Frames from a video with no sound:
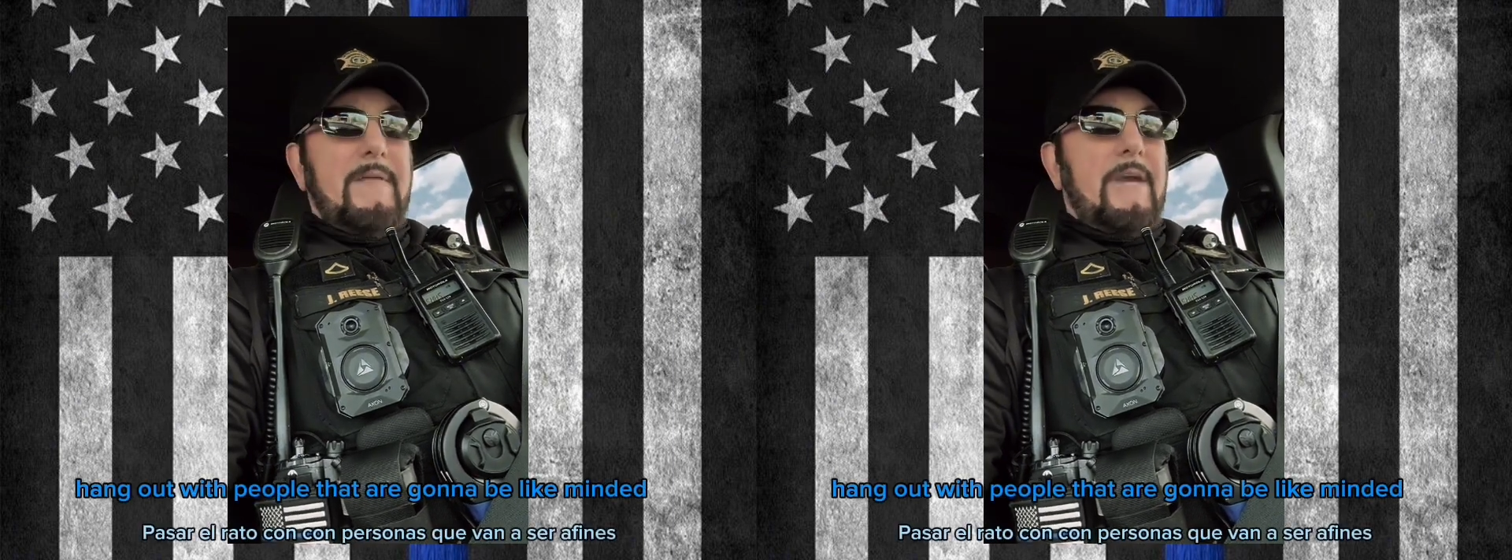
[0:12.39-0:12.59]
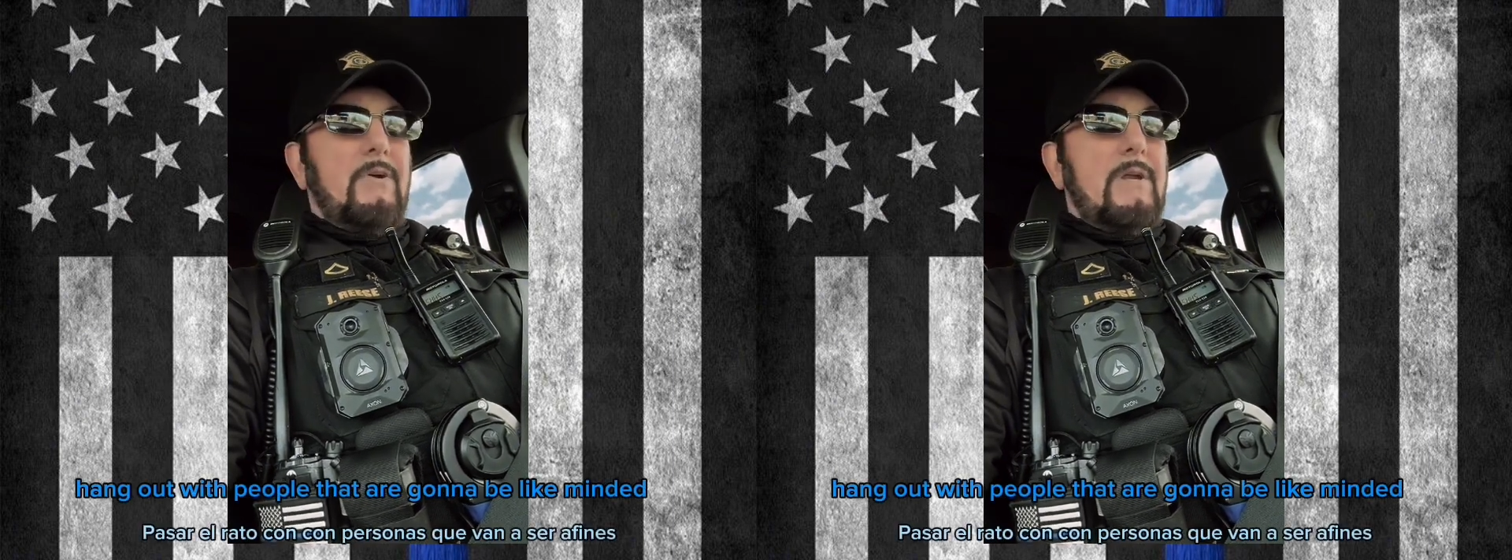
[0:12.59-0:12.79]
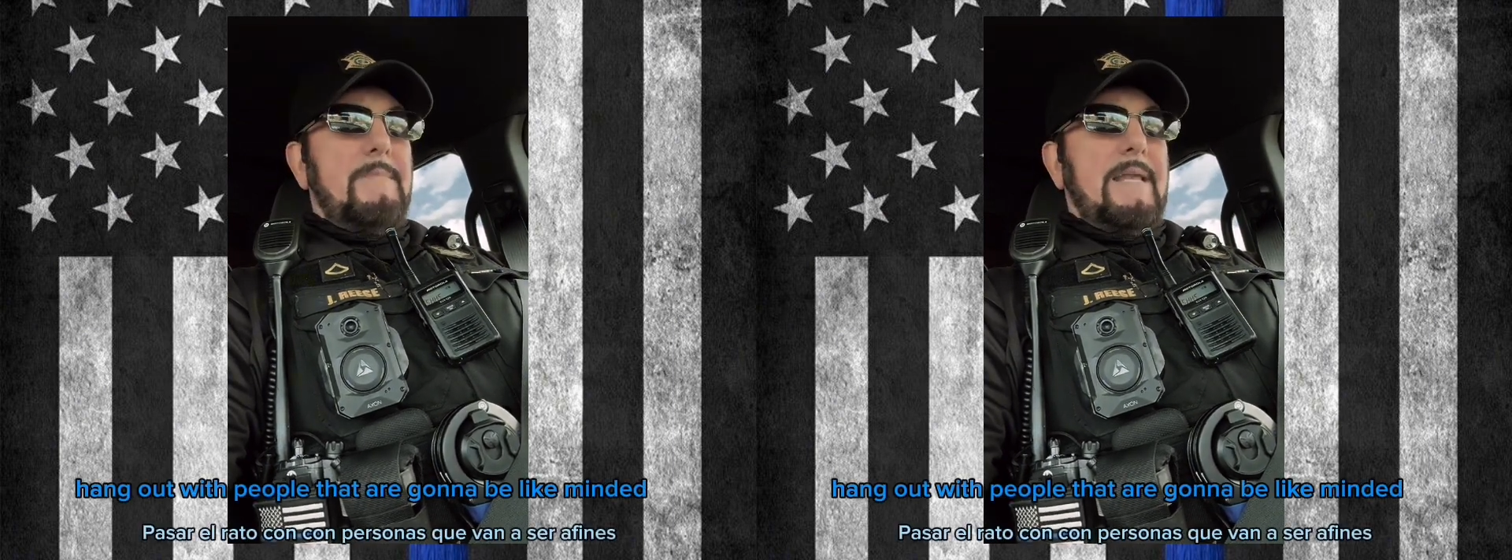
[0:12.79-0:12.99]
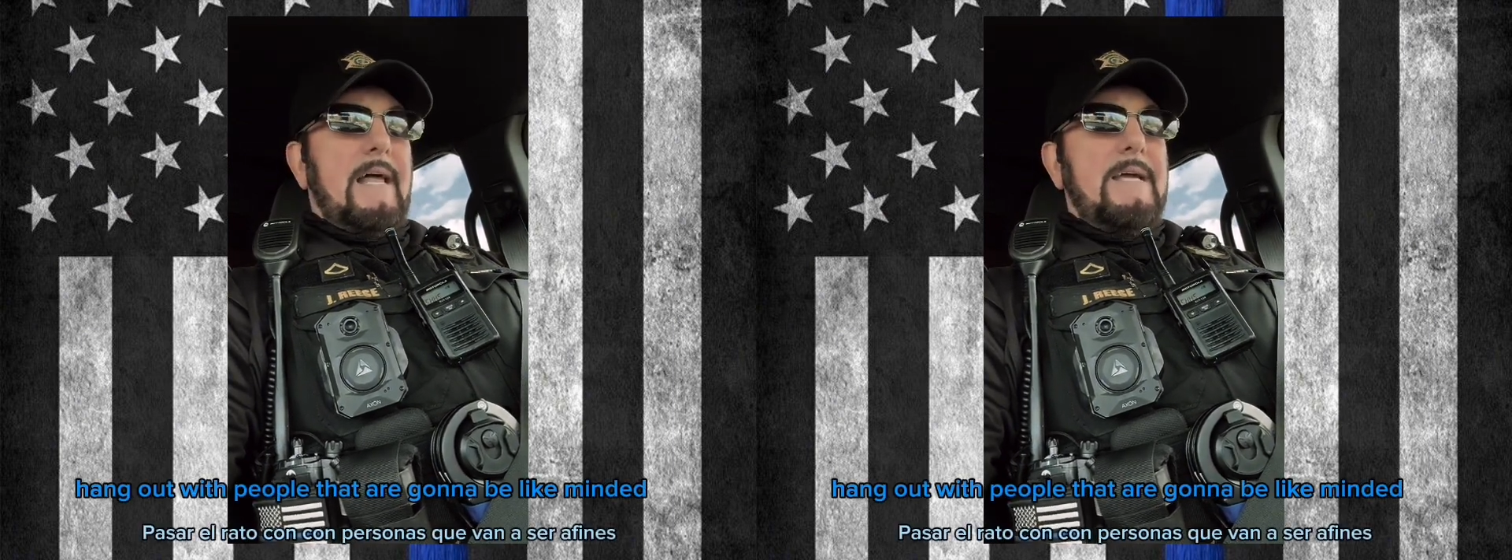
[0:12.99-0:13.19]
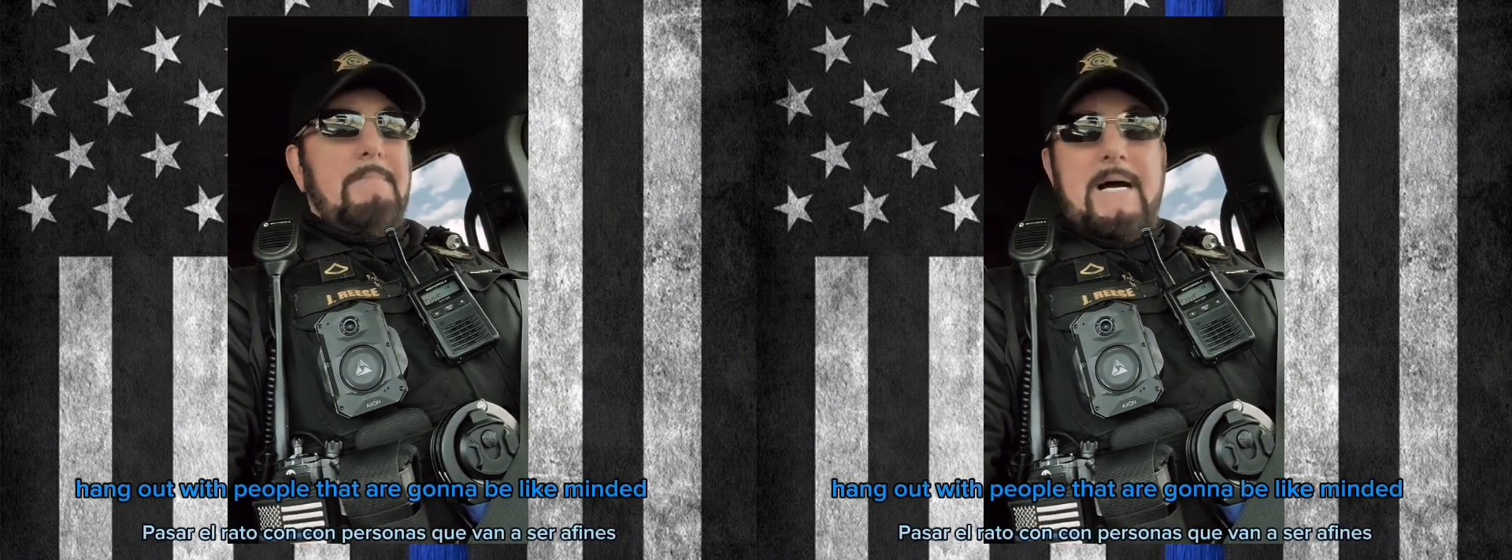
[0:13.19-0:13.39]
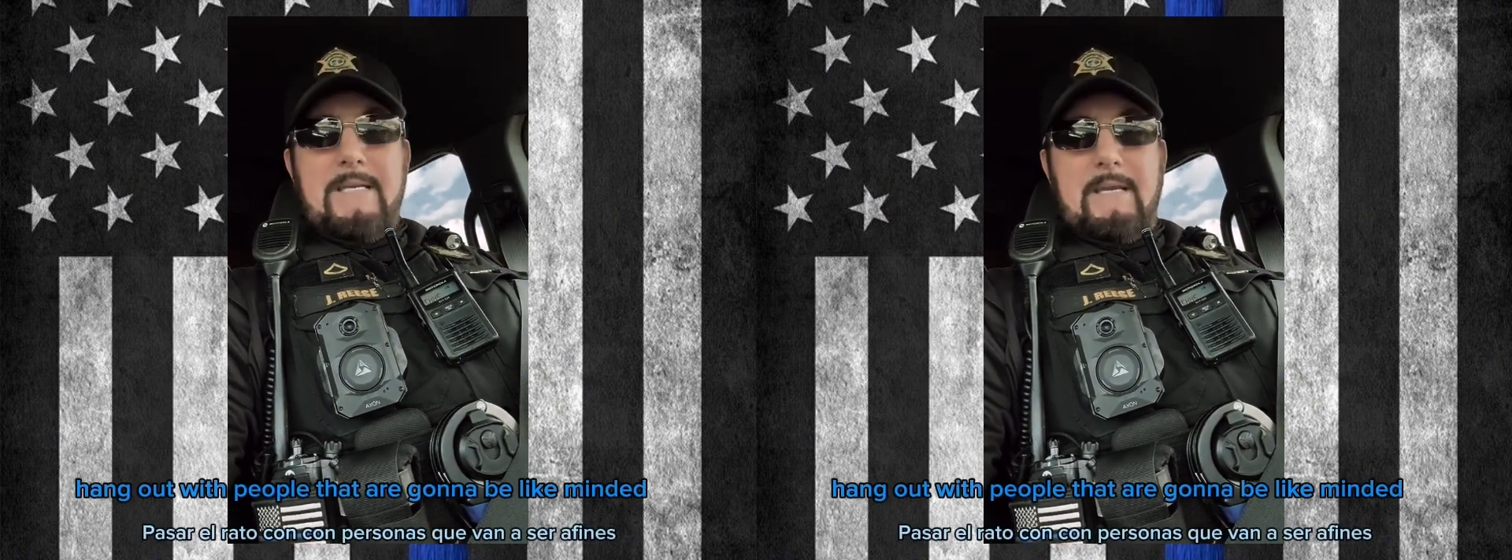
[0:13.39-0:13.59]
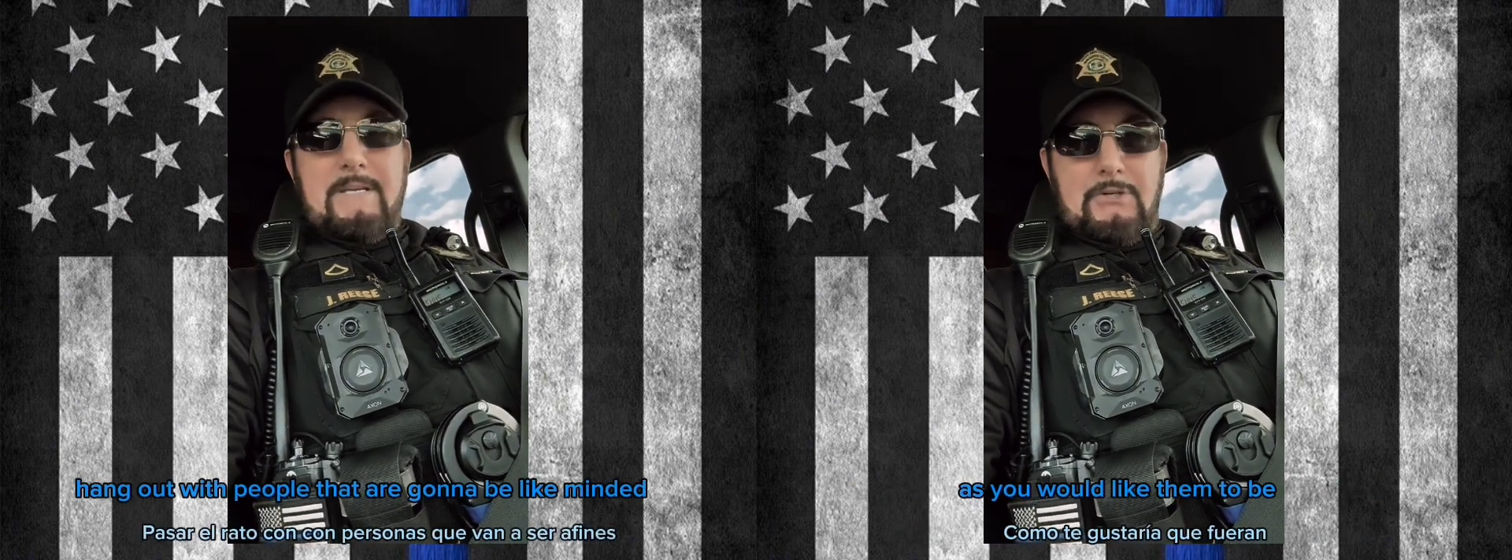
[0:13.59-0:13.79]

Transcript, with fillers: that are going to be like minded